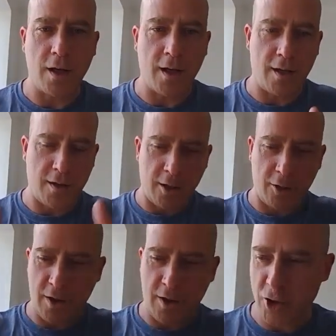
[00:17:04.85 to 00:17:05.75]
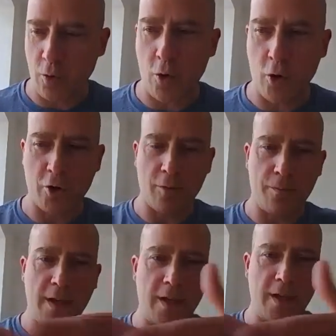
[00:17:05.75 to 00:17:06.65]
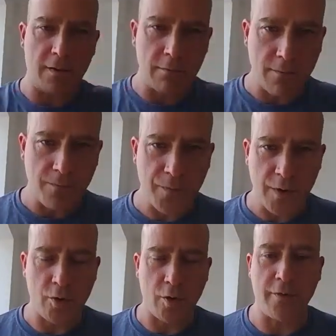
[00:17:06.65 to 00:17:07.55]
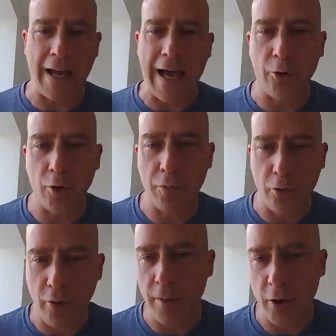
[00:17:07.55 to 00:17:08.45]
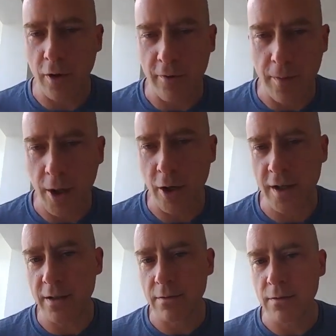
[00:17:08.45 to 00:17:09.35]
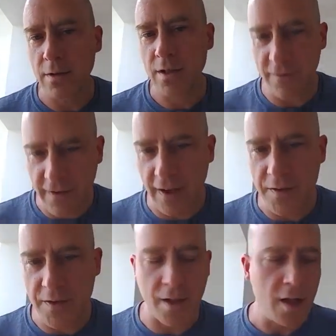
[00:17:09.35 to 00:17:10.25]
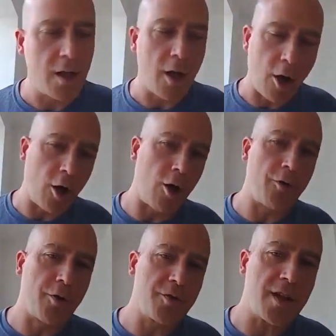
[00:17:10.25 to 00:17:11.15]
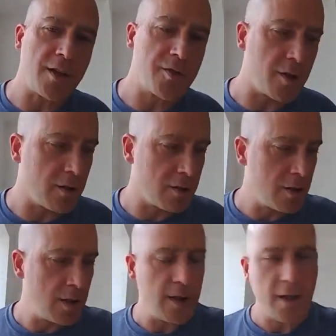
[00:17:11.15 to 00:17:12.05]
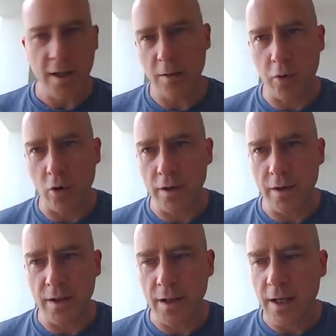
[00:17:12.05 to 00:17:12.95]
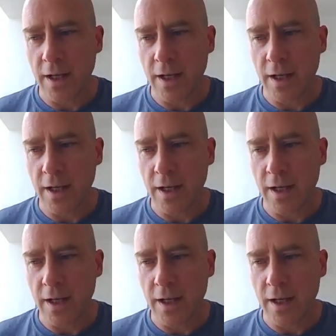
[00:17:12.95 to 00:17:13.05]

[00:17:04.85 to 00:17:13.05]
The international order being sort of an outer perimeter of American defense. All those things are important.